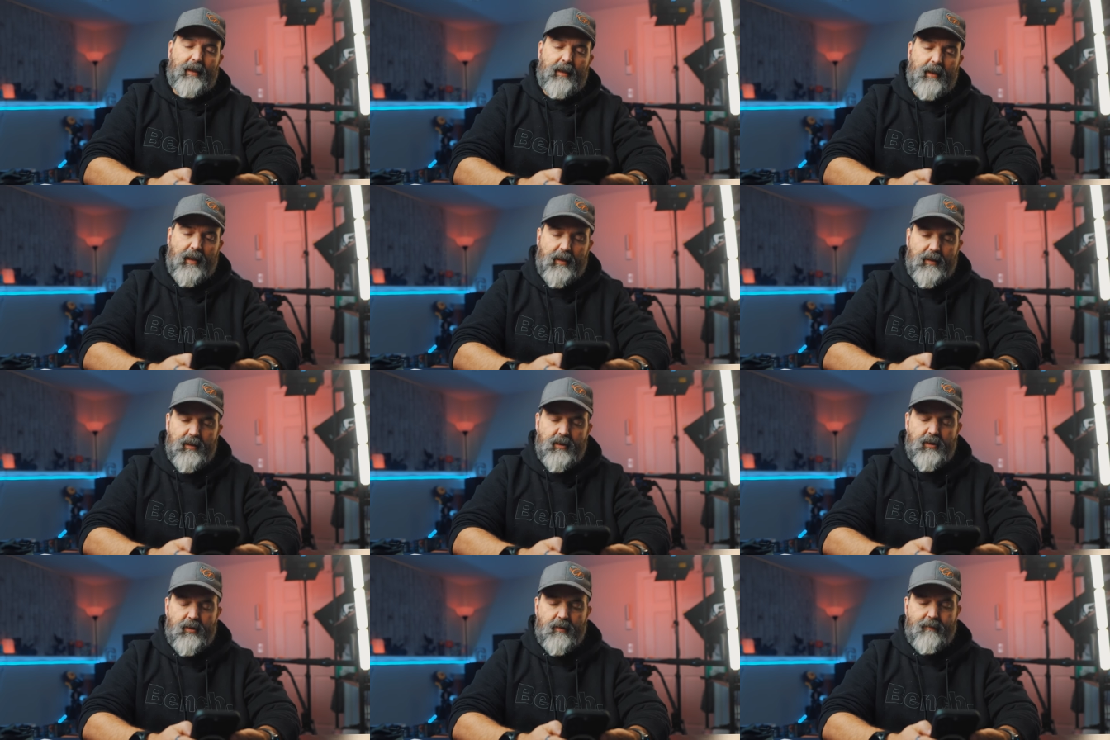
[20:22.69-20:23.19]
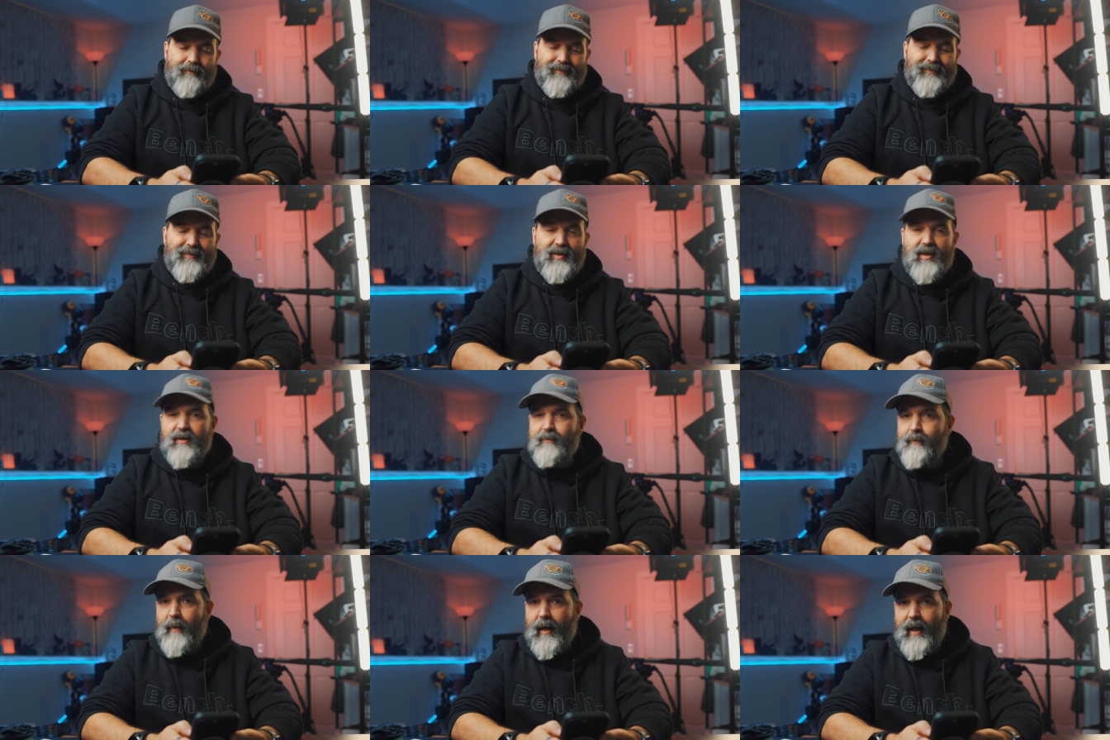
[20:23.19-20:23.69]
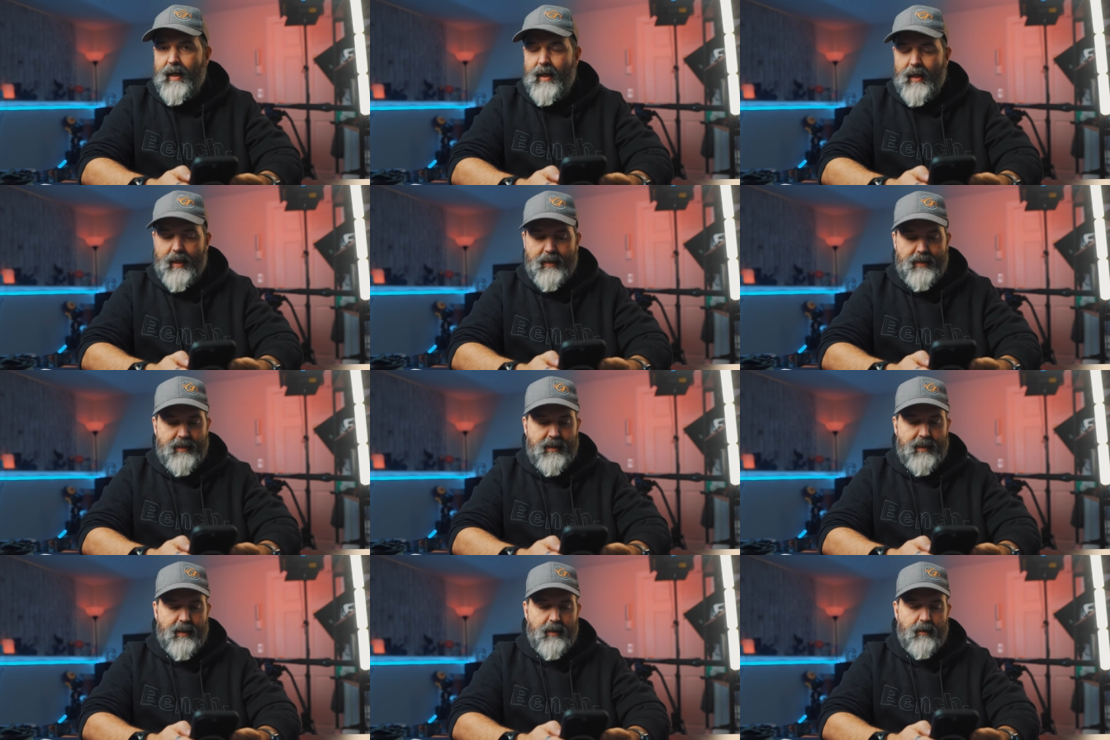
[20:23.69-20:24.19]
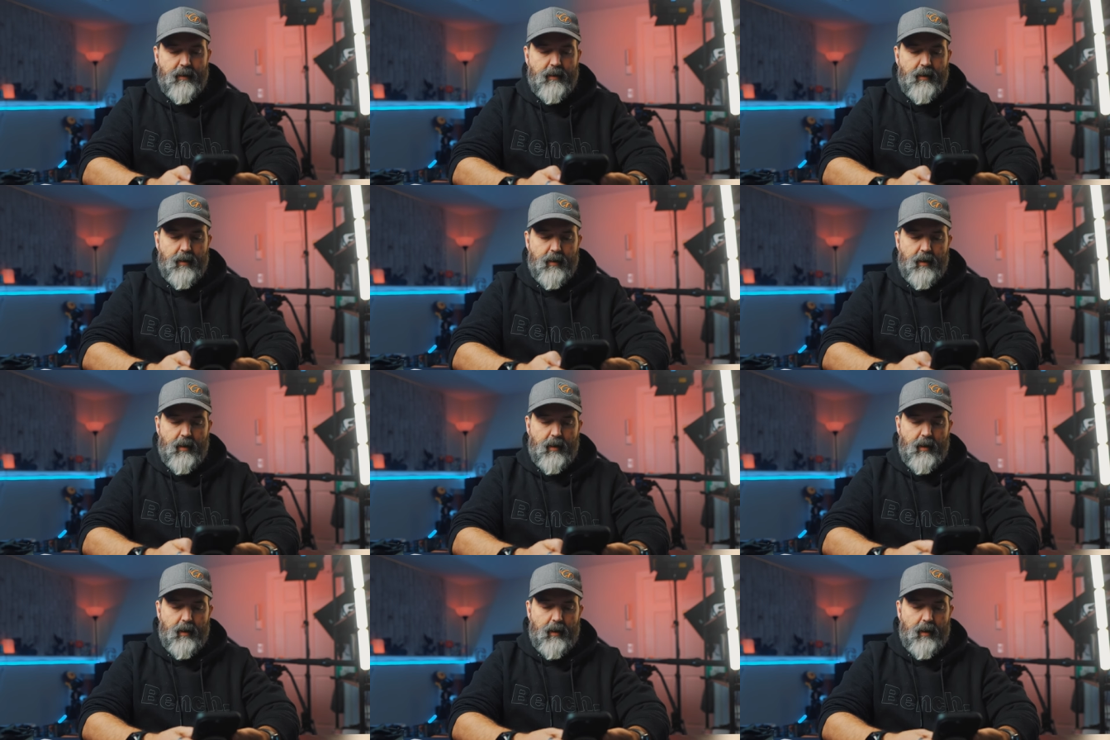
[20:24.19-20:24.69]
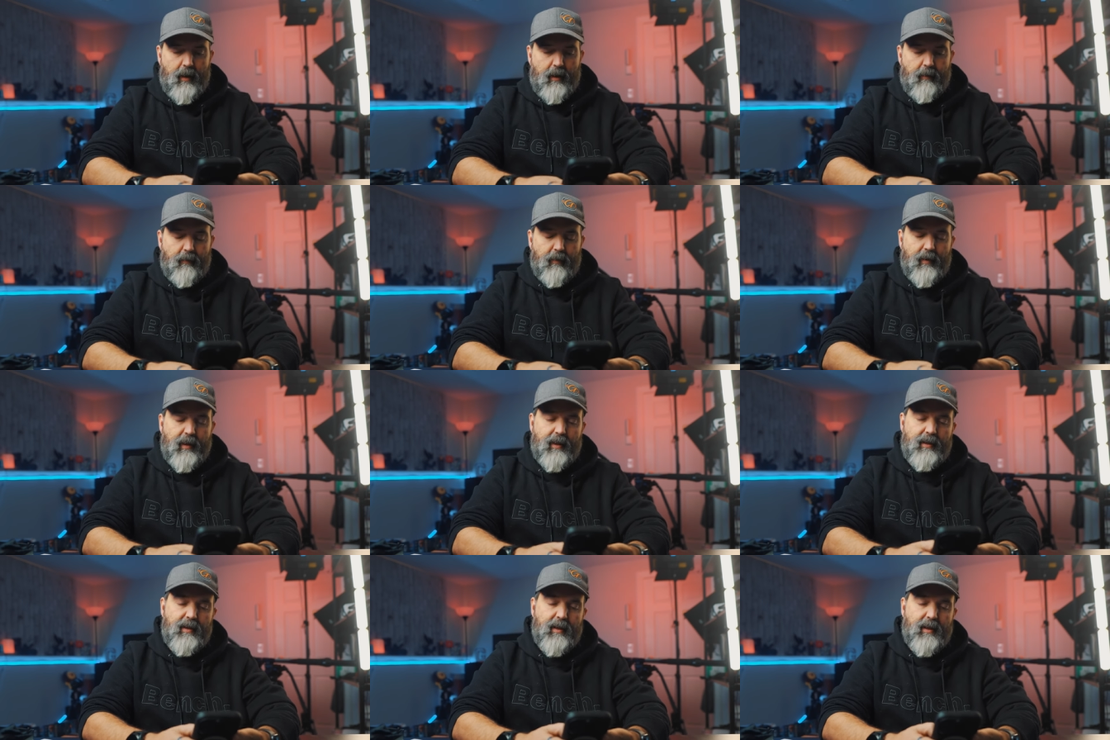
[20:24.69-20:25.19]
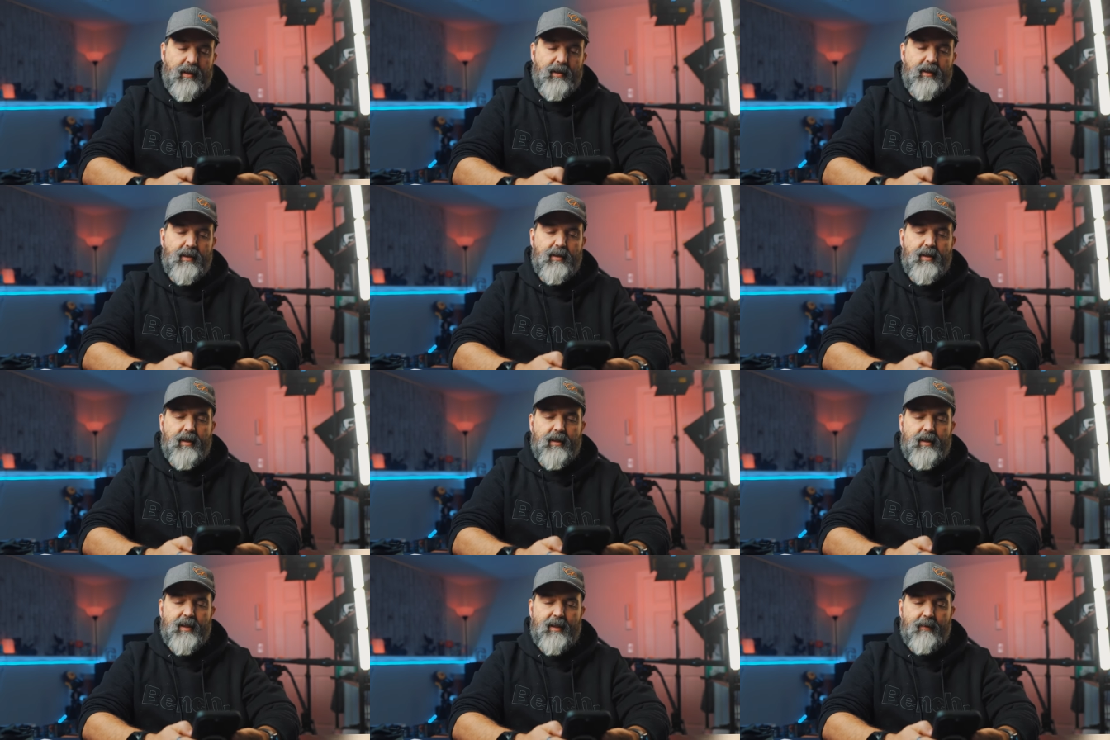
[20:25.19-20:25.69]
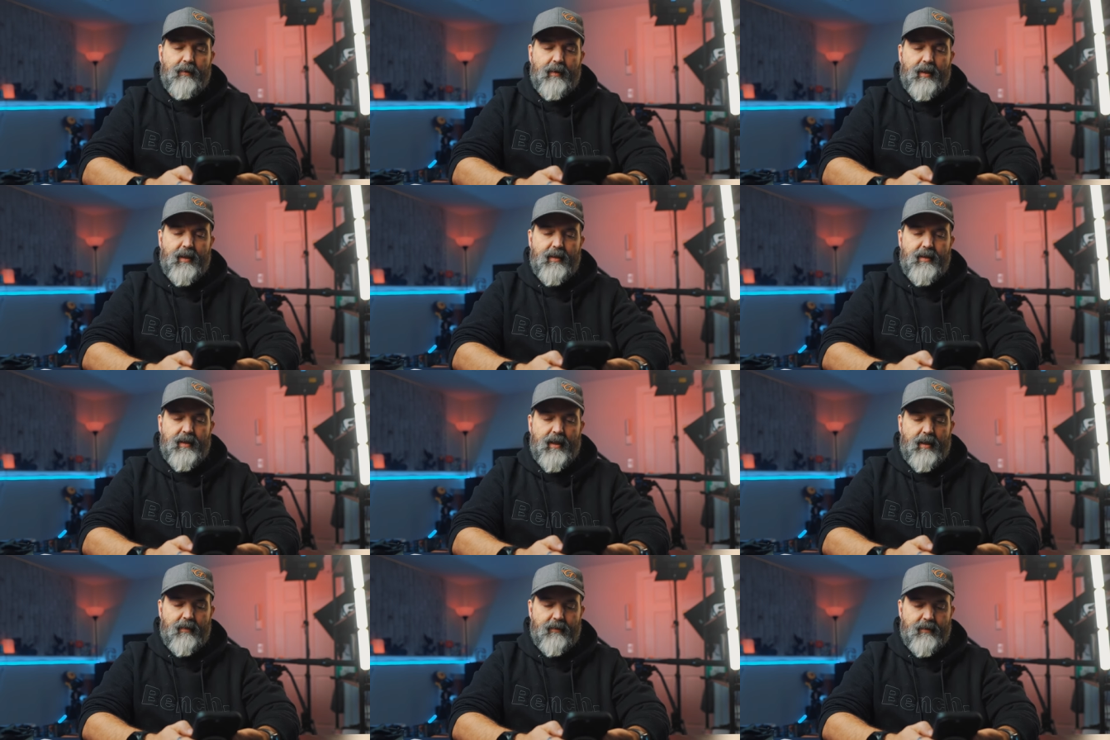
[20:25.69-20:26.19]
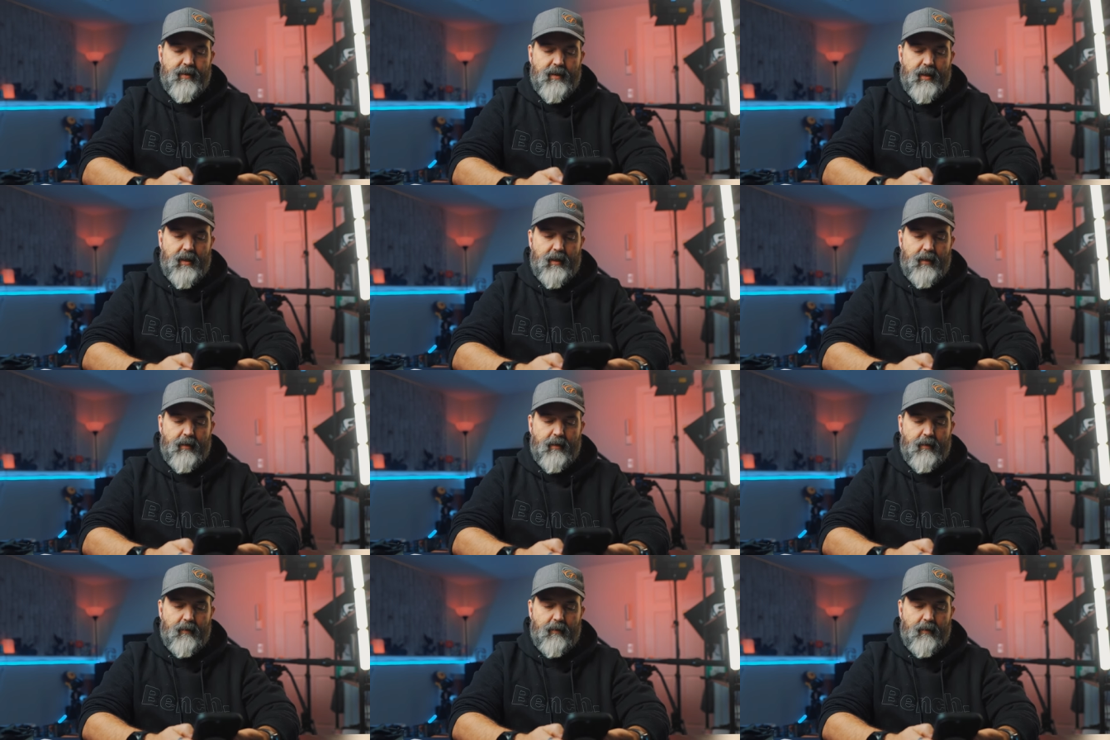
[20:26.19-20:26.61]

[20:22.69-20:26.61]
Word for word: That's just my idea. Uh, let's listen to see what it sounds like